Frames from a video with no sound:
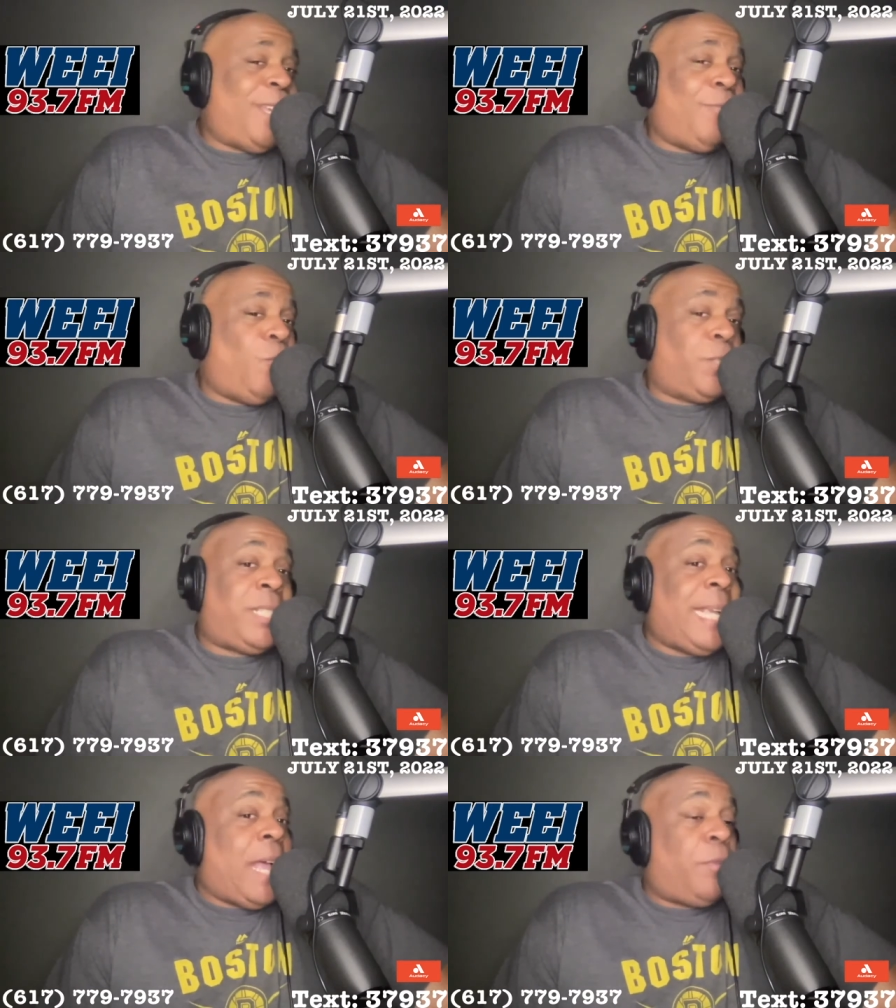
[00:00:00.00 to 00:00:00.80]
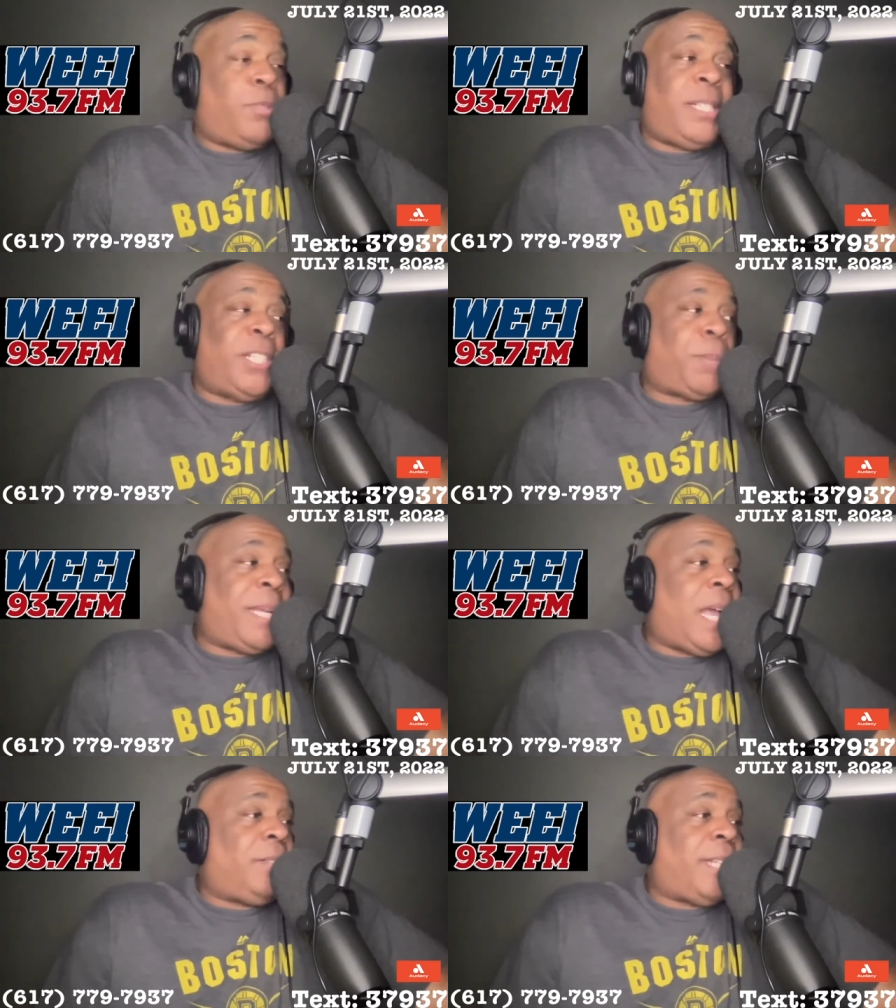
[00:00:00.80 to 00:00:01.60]
we'll see how those things
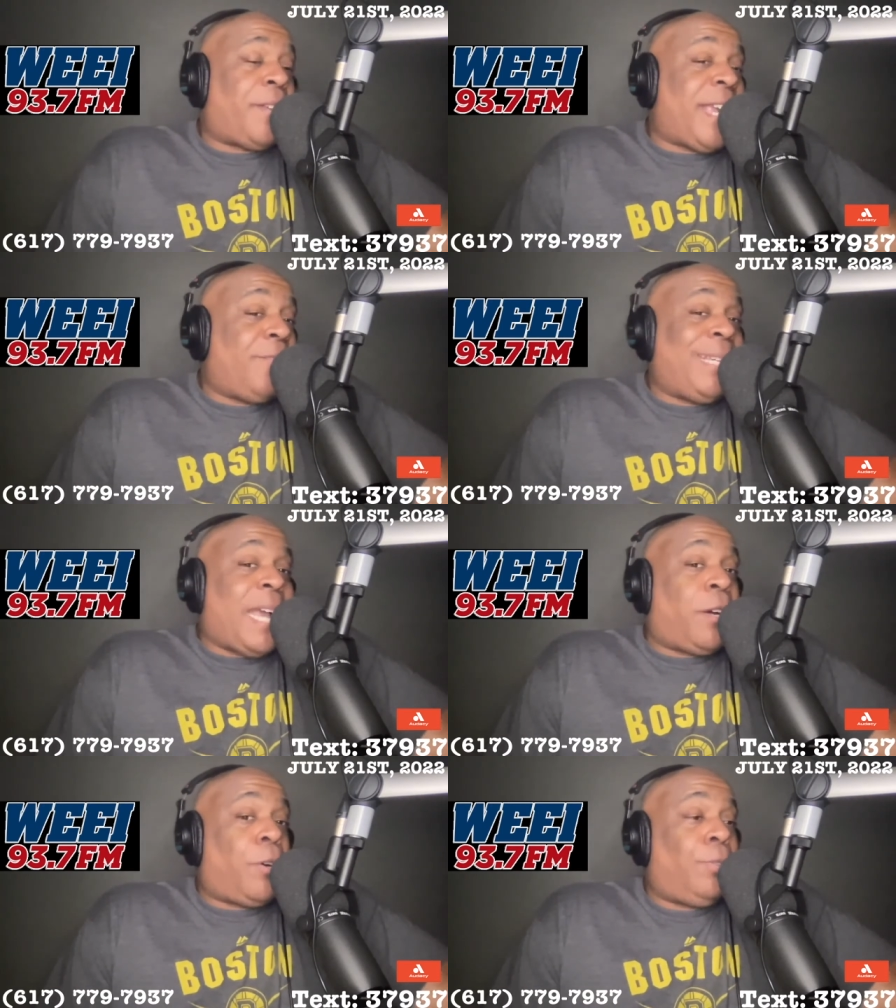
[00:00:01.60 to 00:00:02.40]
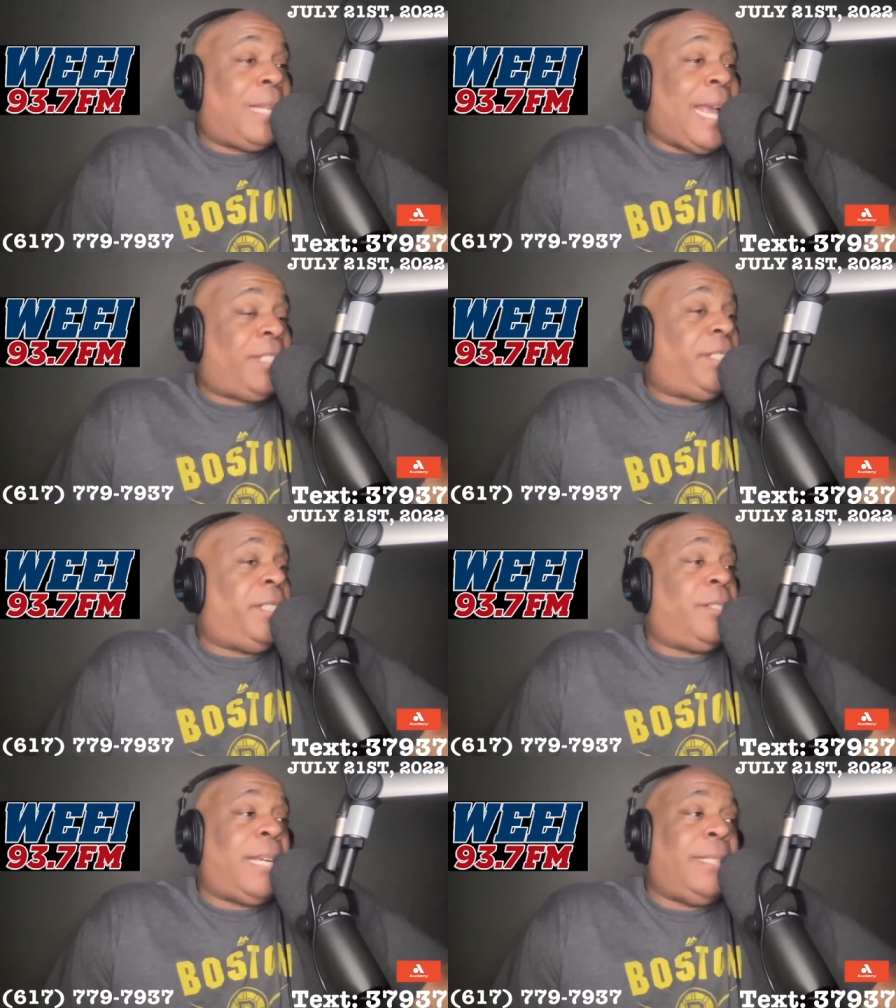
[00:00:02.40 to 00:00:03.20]
play out. Derrick Henry got hurt last
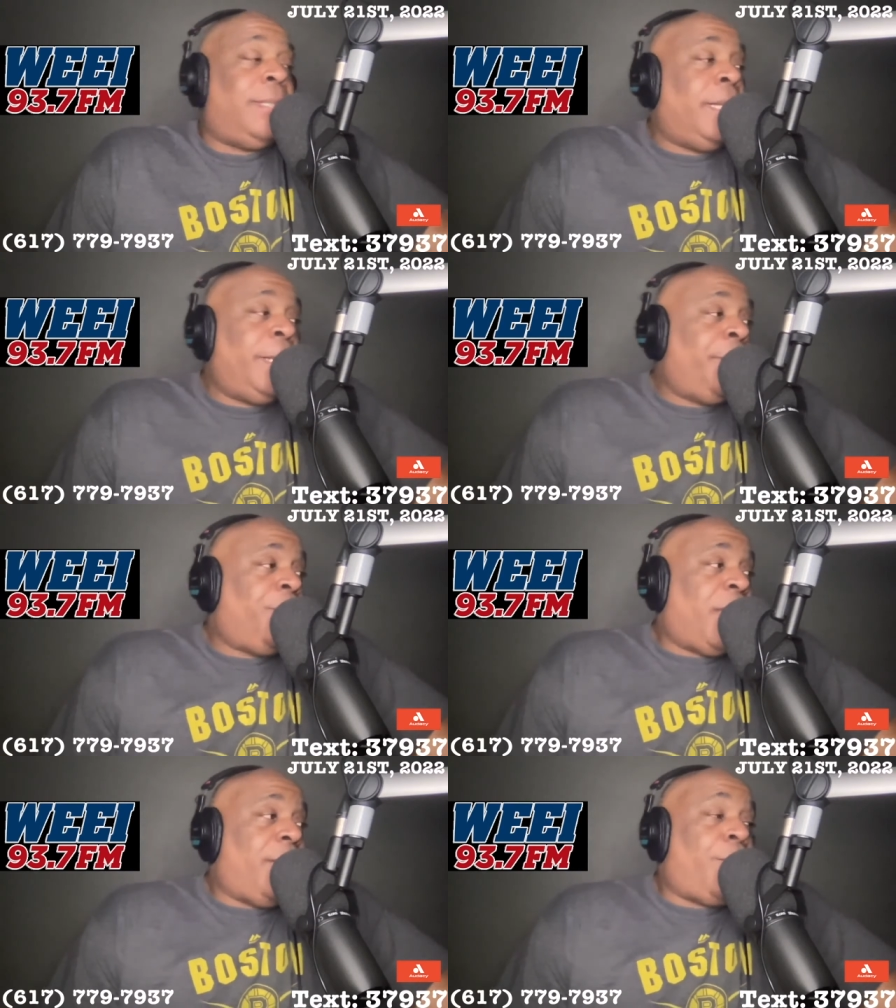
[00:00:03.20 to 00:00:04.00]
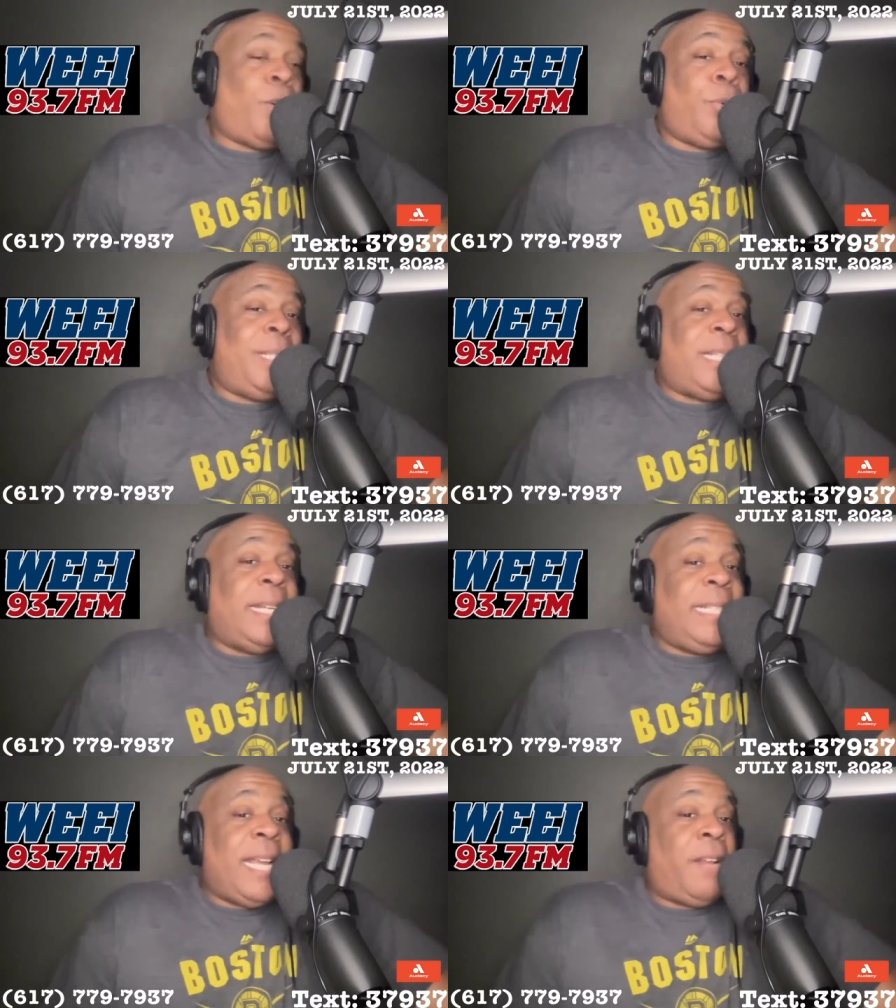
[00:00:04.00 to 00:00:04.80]
year, and they've always
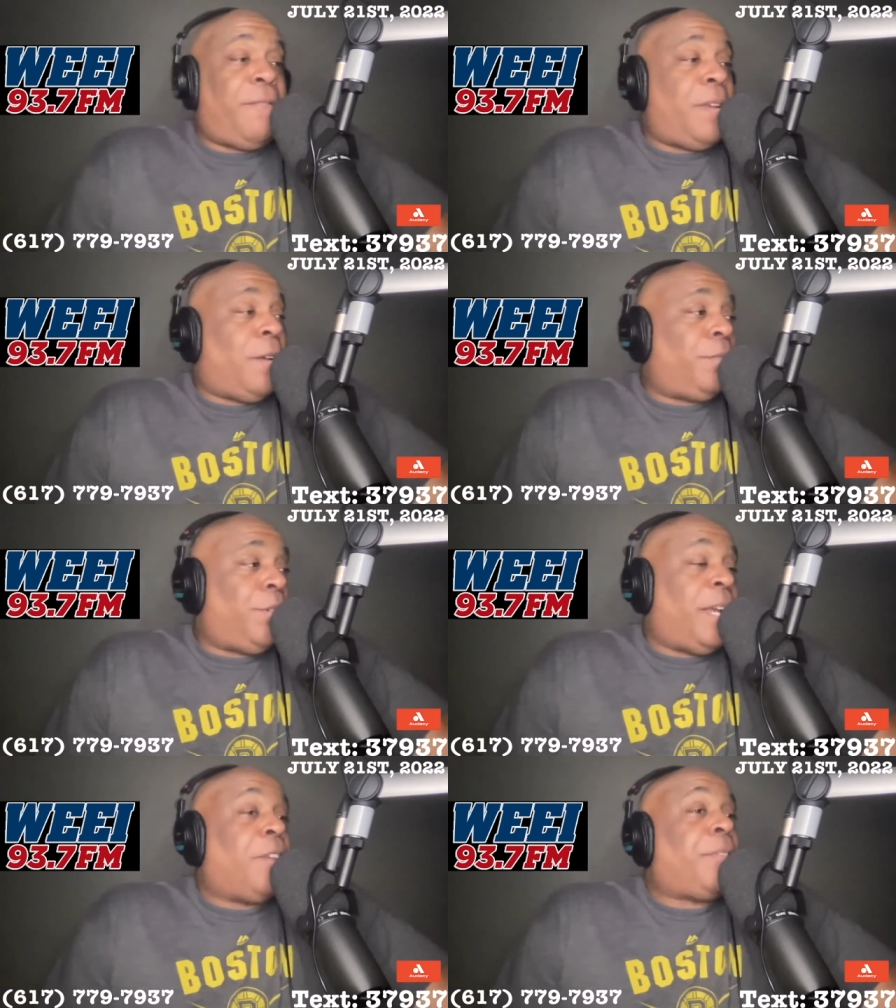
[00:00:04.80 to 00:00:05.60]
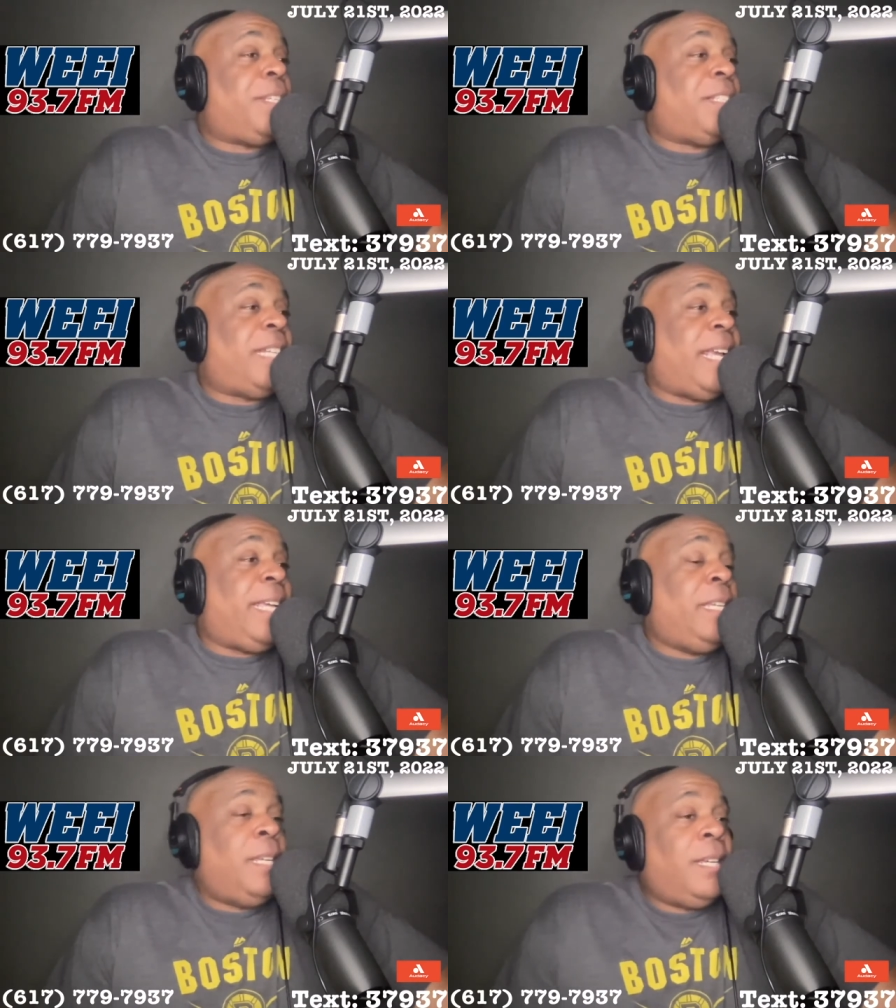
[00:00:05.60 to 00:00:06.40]
said in the NFL, your healthiest
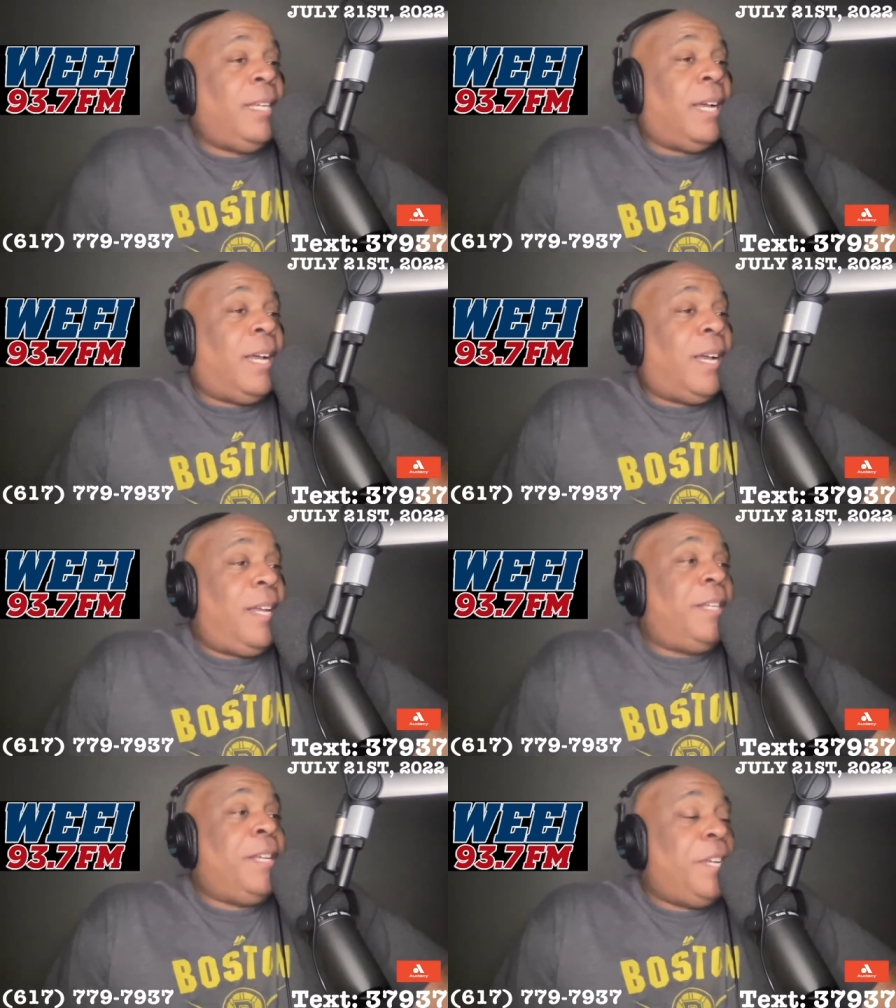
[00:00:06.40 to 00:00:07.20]
day in